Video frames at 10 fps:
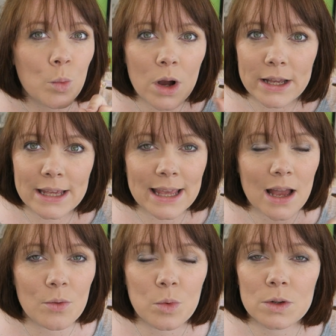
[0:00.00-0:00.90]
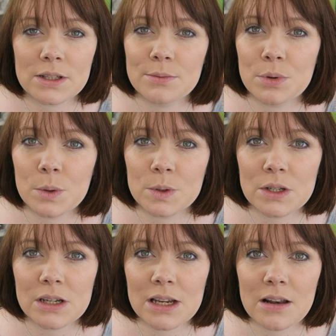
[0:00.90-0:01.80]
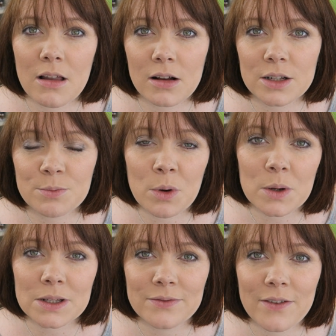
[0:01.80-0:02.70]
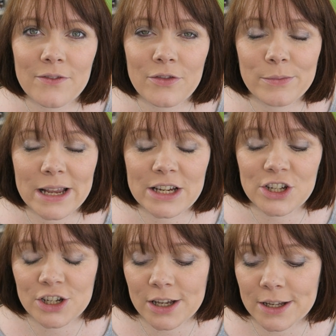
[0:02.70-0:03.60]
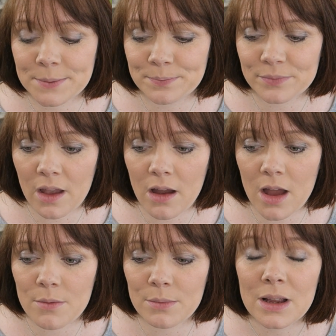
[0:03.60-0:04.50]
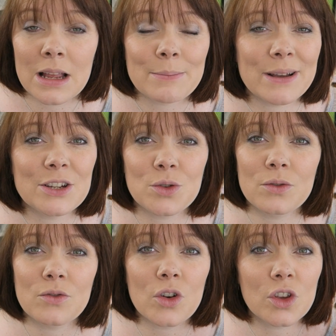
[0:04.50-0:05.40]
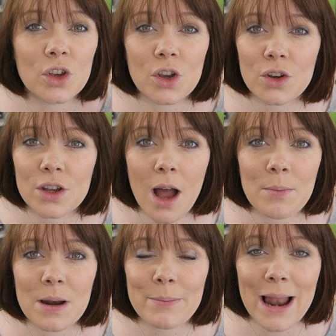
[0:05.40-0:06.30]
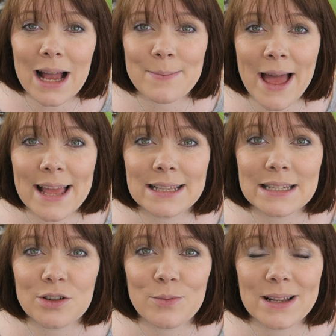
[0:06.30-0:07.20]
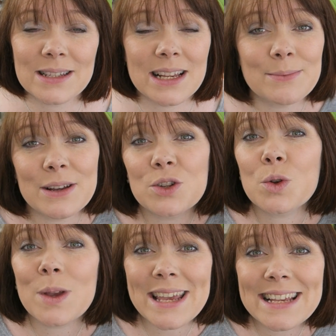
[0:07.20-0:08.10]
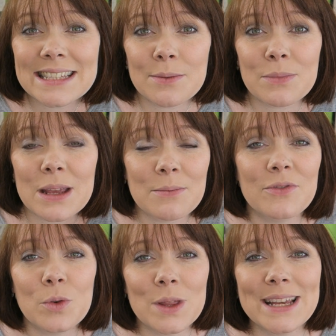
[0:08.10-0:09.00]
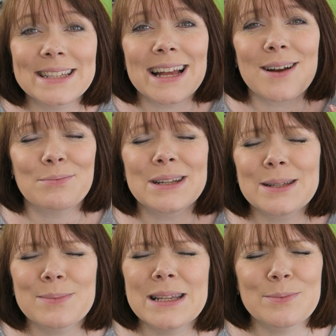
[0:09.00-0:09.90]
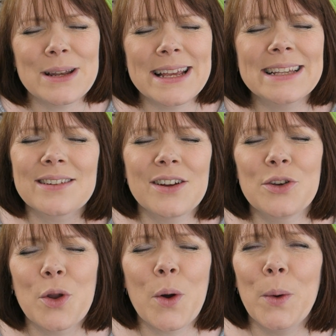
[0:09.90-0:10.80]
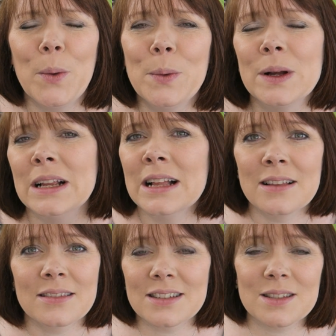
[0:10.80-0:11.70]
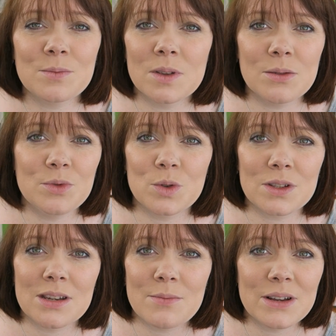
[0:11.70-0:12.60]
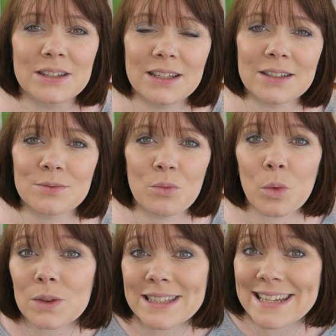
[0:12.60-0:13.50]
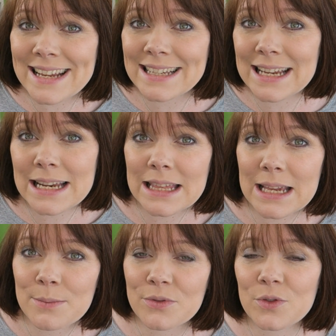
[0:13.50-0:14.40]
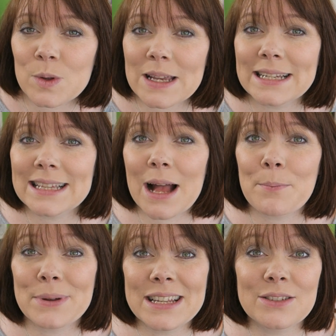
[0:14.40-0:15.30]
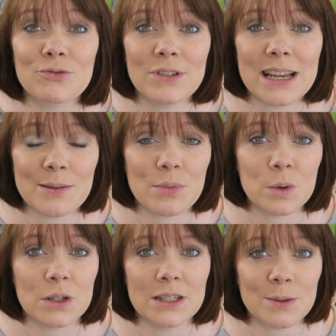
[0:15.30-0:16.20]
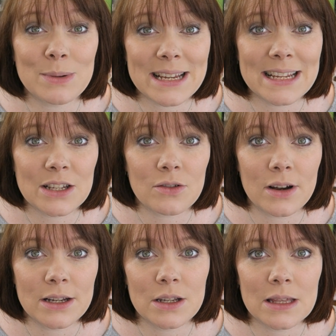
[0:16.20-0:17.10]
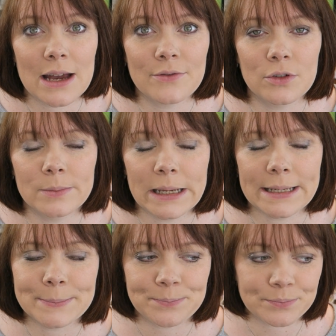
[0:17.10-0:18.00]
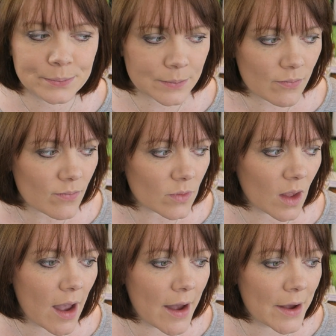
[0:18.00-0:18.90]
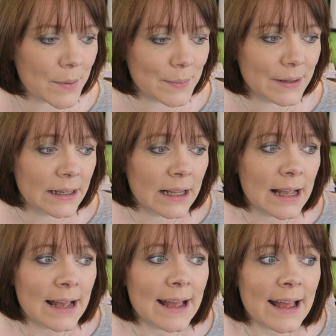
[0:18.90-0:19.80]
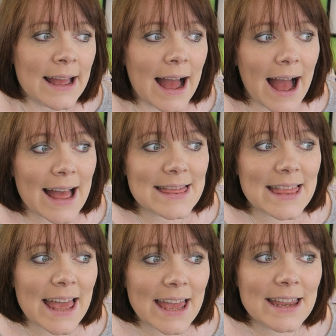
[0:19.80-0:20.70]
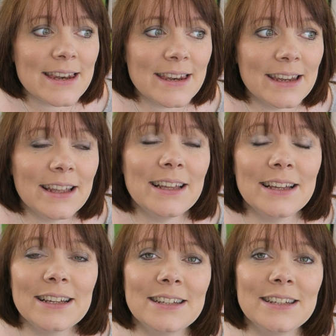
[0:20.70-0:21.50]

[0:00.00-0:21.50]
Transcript: working out what's important in large blocks of information. Make sure you've got a good couple of black pens in your pencil case. Make sure you eat something before the exam, please. I know that sometimes your stomach doesn't want to eat anything before the exam, but it is really important, so please try and do that for me. And then